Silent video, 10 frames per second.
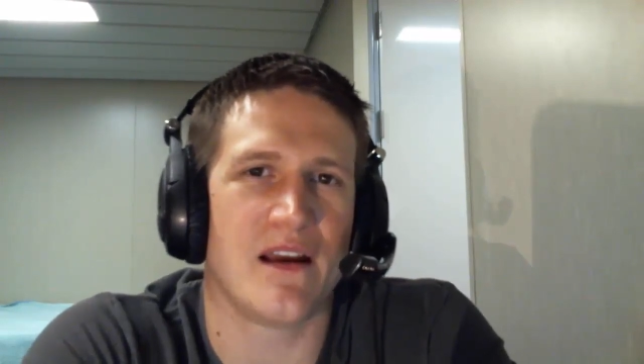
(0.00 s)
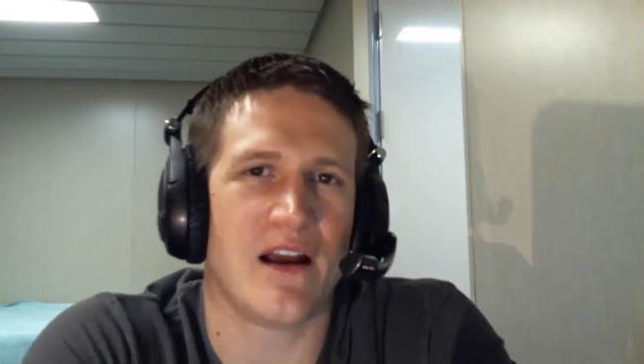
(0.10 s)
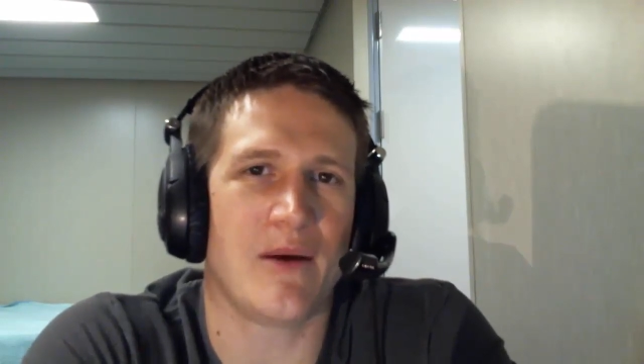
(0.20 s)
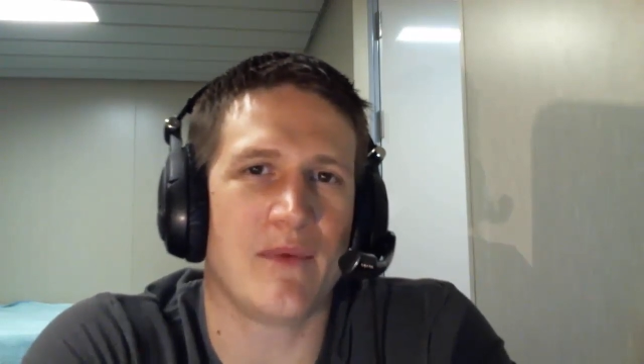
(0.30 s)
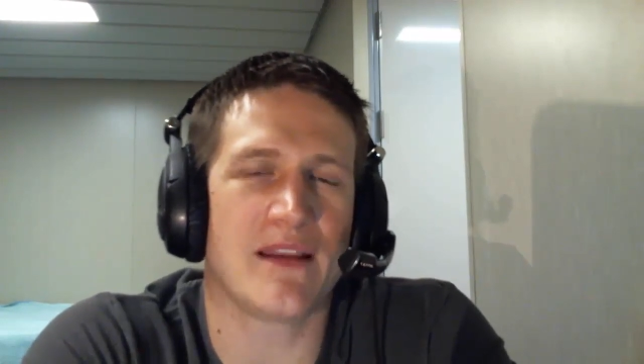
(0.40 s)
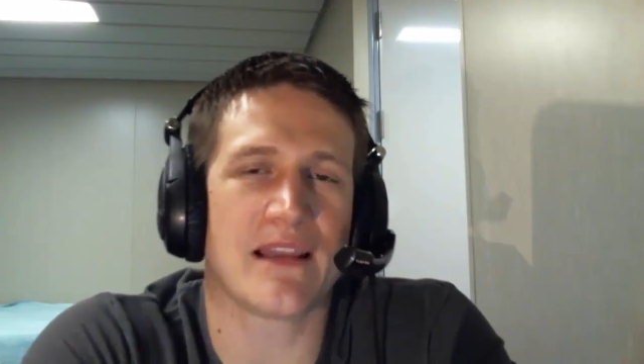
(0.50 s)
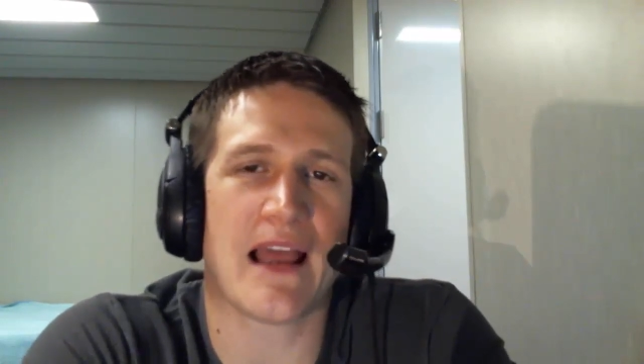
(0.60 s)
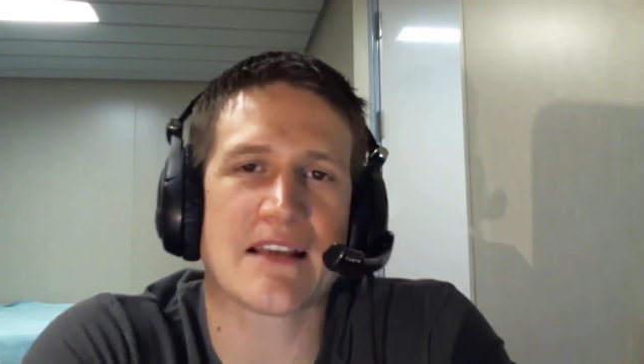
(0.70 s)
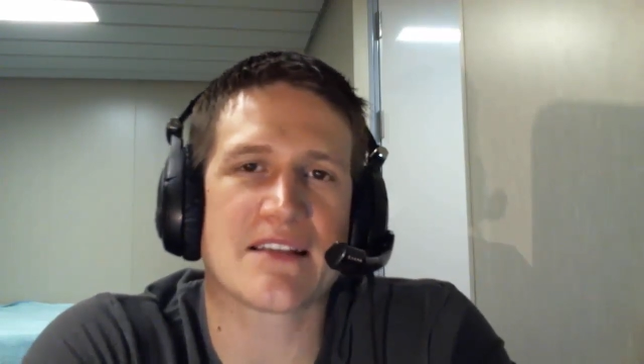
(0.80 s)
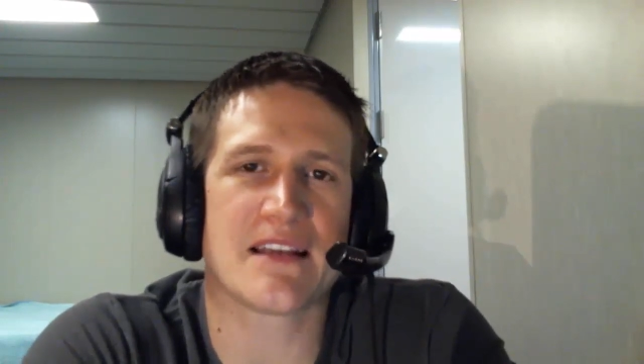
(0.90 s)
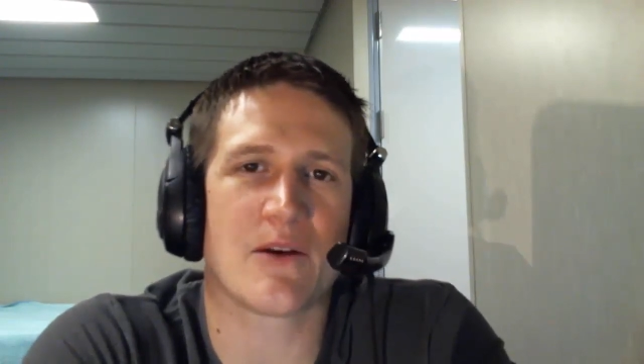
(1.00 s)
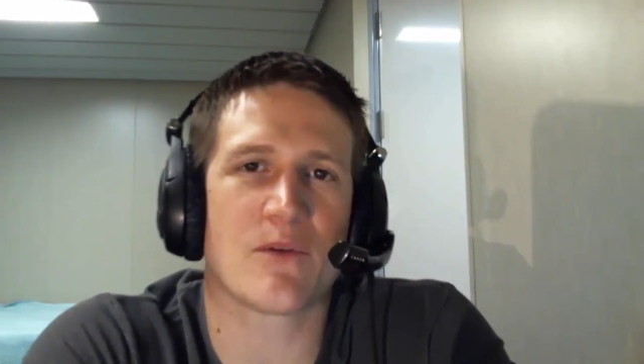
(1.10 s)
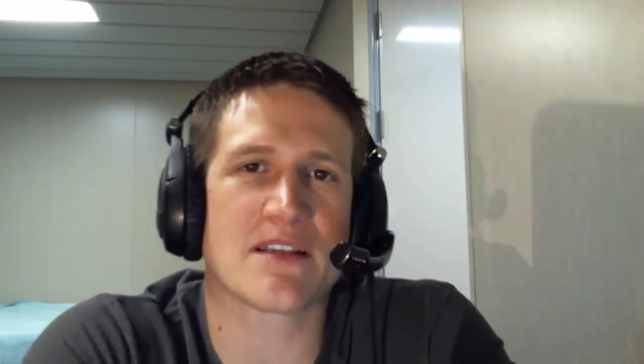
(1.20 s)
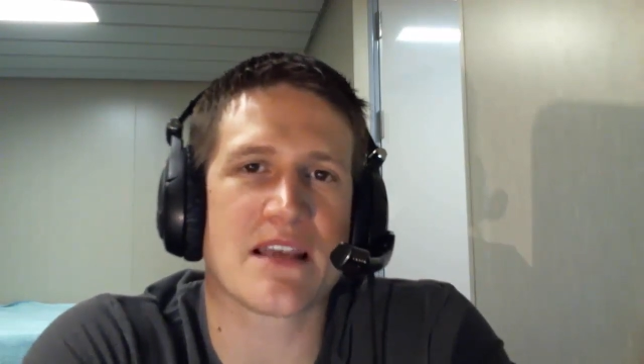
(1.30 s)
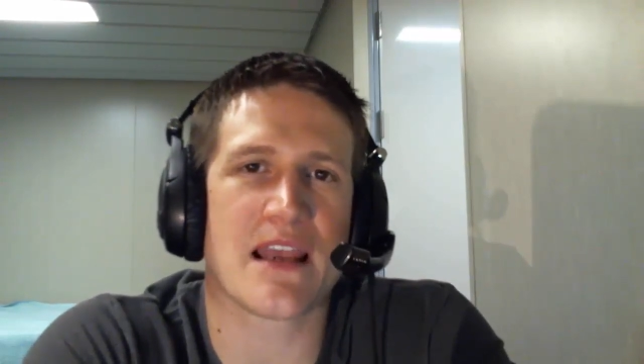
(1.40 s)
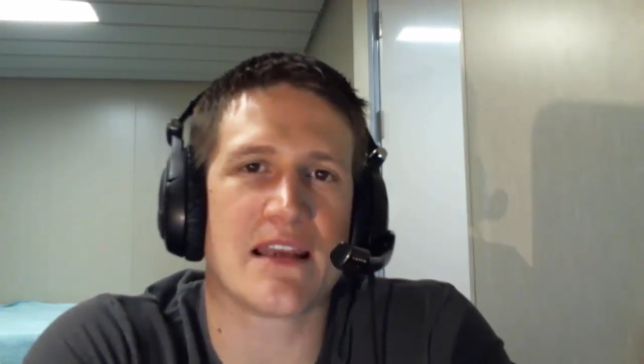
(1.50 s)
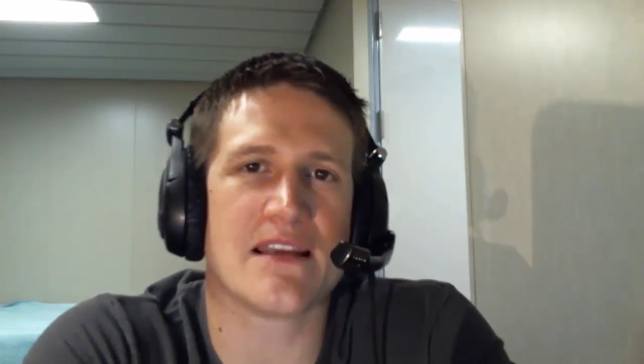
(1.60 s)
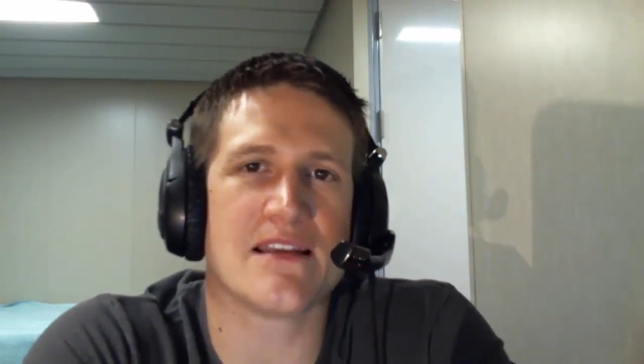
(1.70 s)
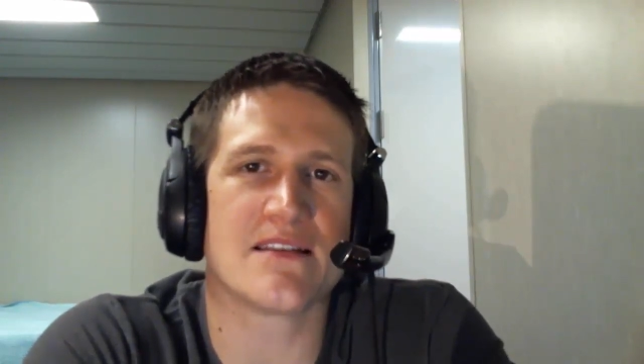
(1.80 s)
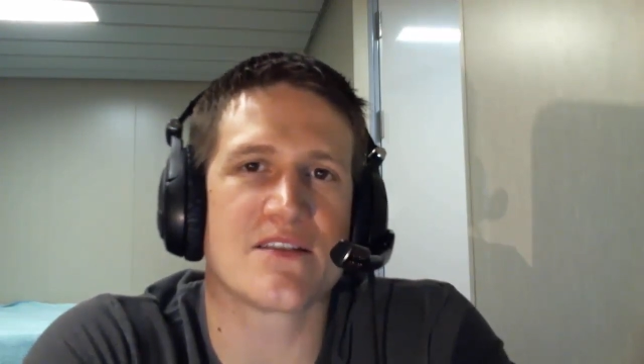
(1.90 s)
And last thing I want to say
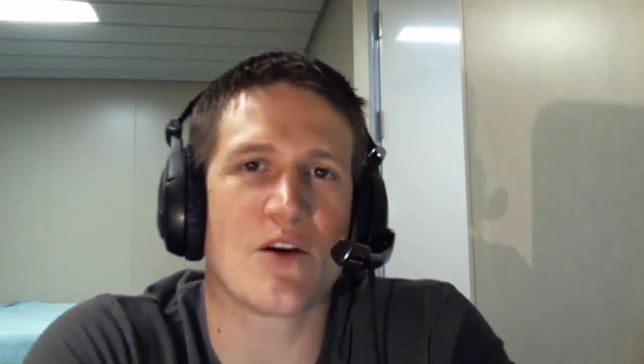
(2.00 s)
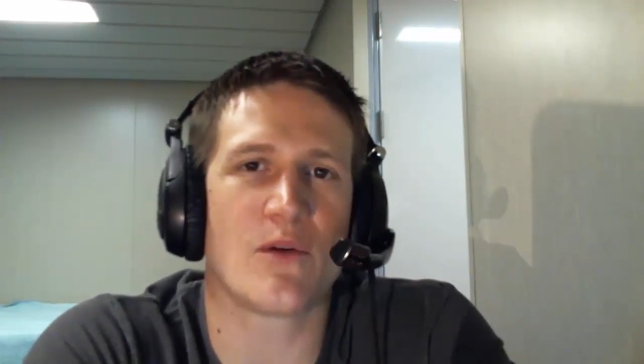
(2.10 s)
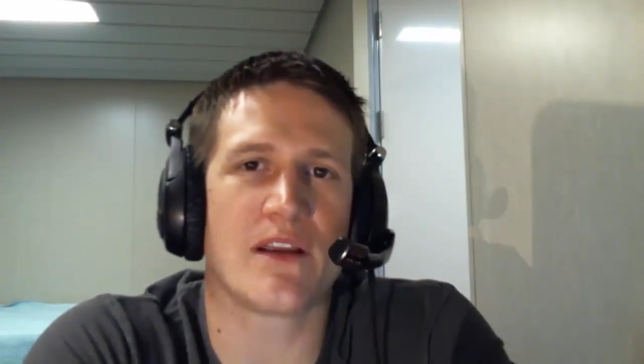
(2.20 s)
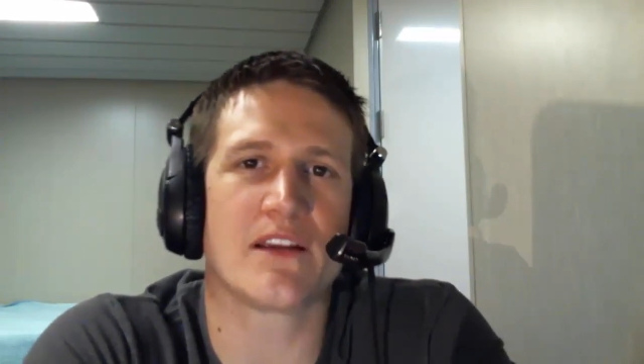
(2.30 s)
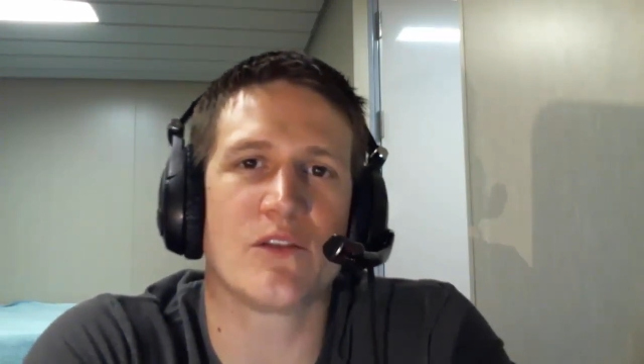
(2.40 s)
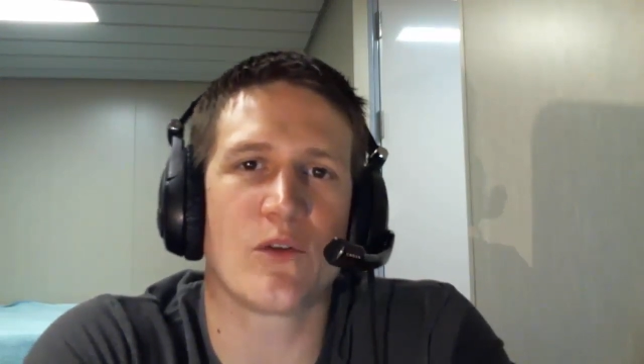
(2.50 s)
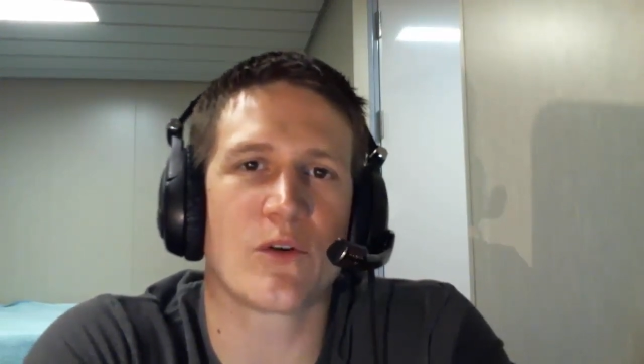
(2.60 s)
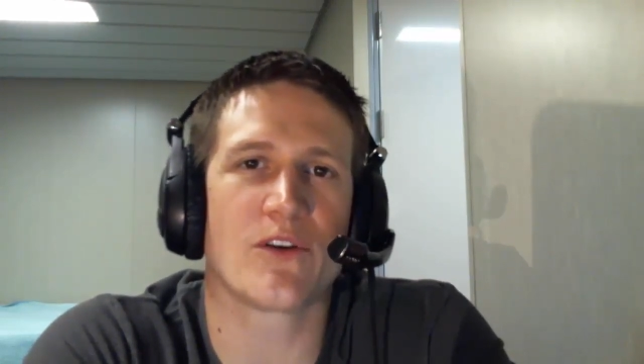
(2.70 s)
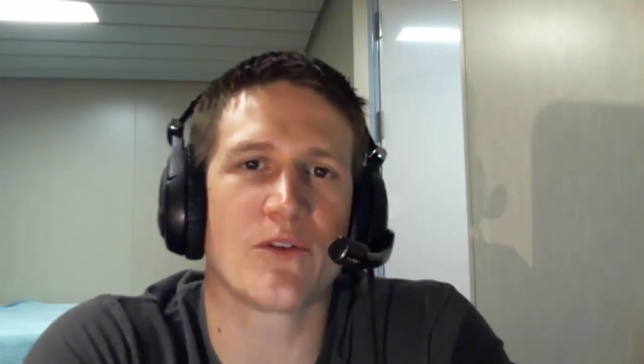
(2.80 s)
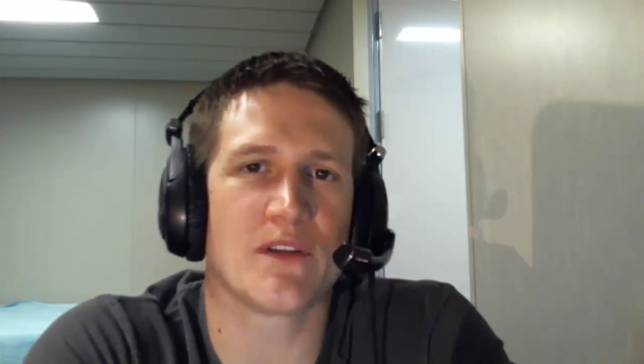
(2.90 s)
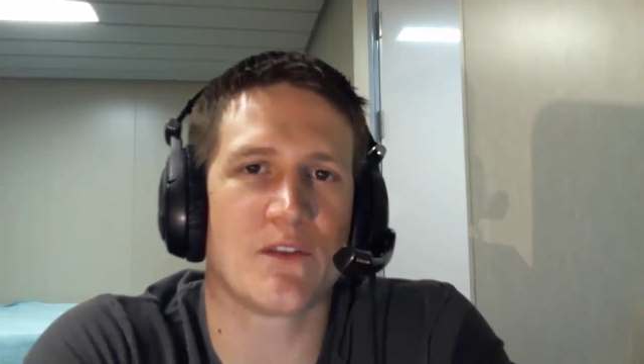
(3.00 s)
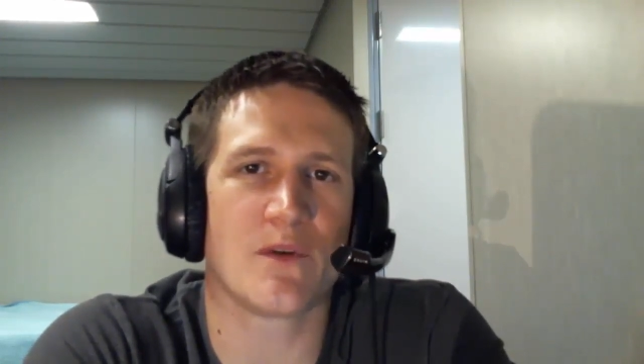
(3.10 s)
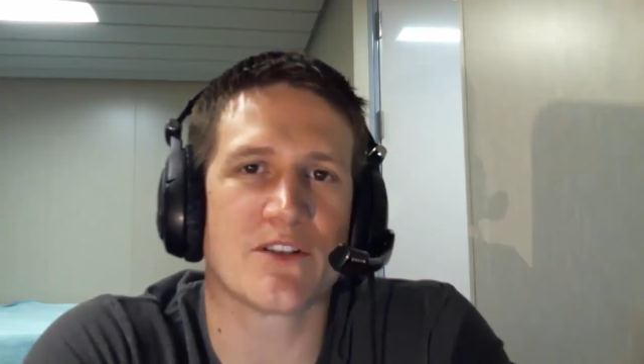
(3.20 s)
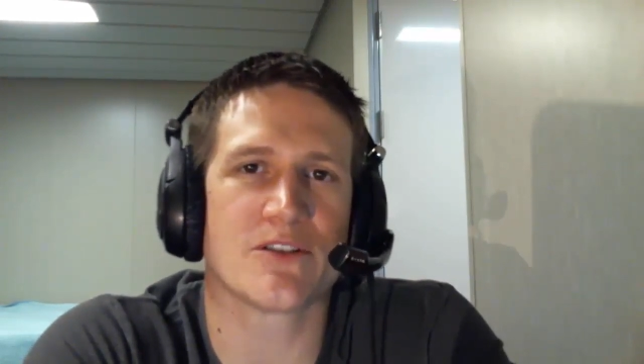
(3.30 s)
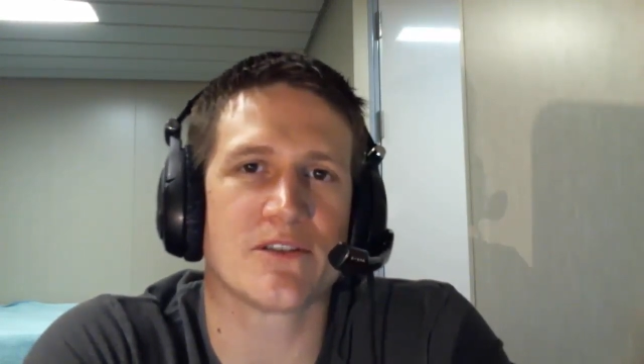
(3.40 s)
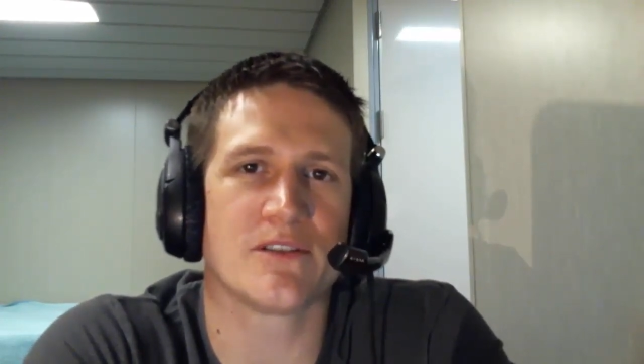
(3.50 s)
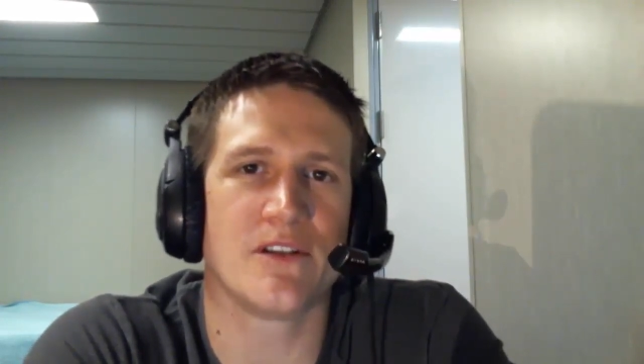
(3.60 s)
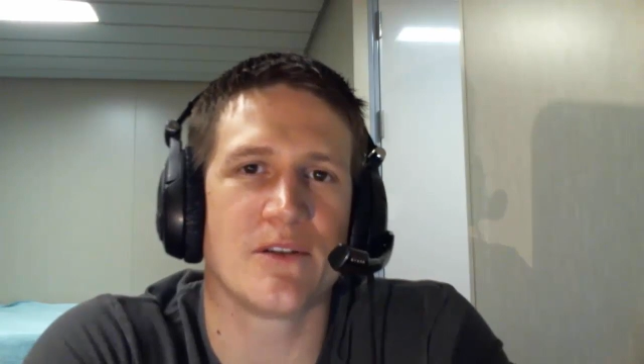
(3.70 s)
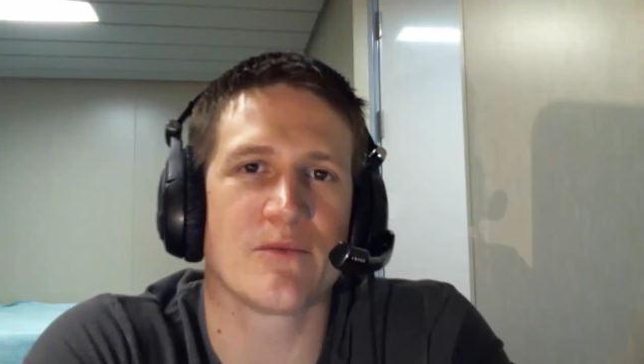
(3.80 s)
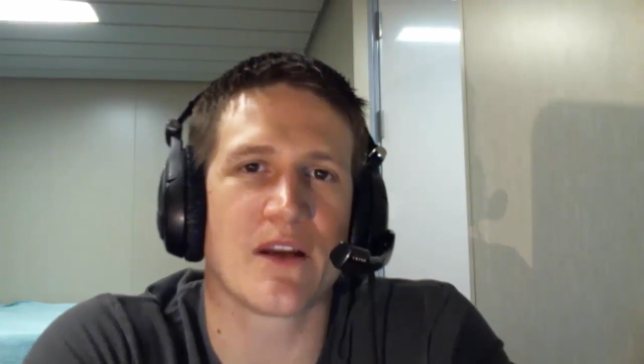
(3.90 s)
is, don't ignore your intuition,
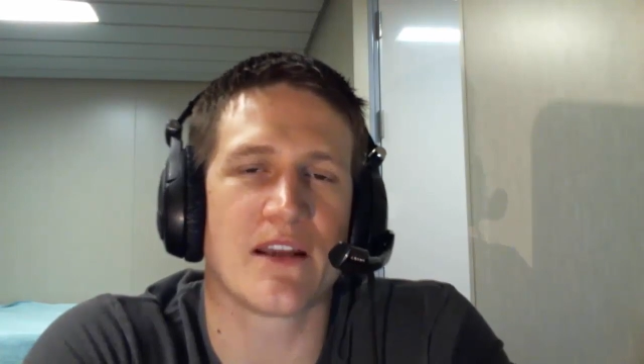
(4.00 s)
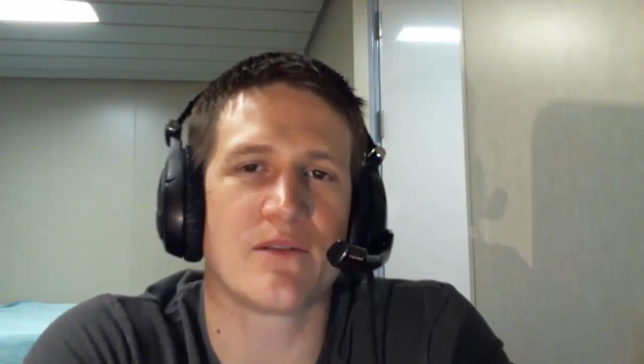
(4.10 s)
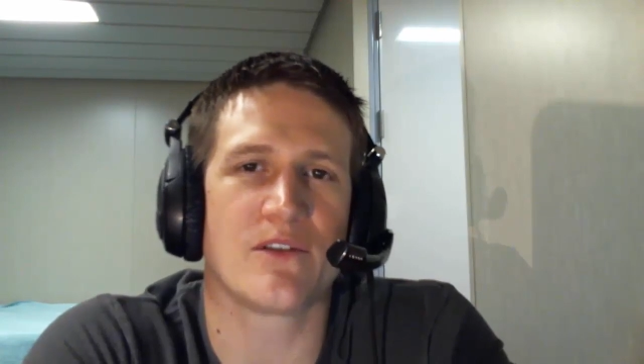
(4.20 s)
right?